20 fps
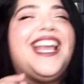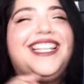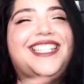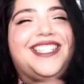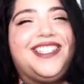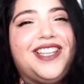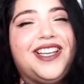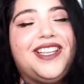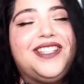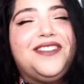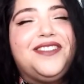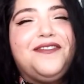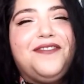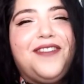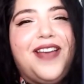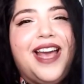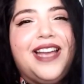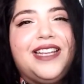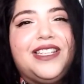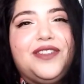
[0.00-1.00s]
It does in
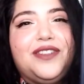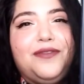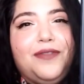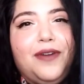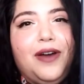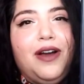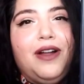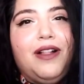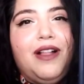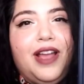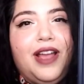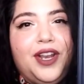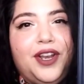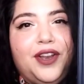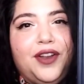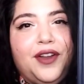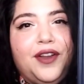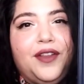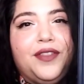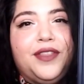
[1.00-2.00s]
fact fall
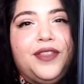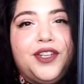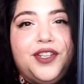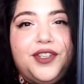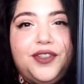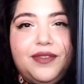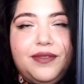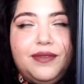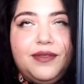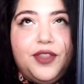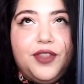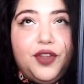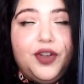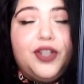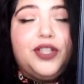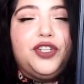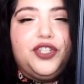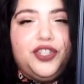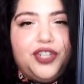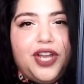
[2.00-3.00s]
under the
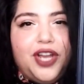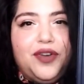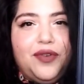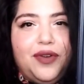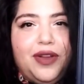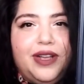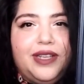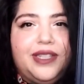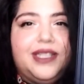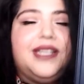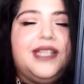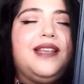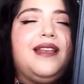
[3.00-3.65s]
thriller genre.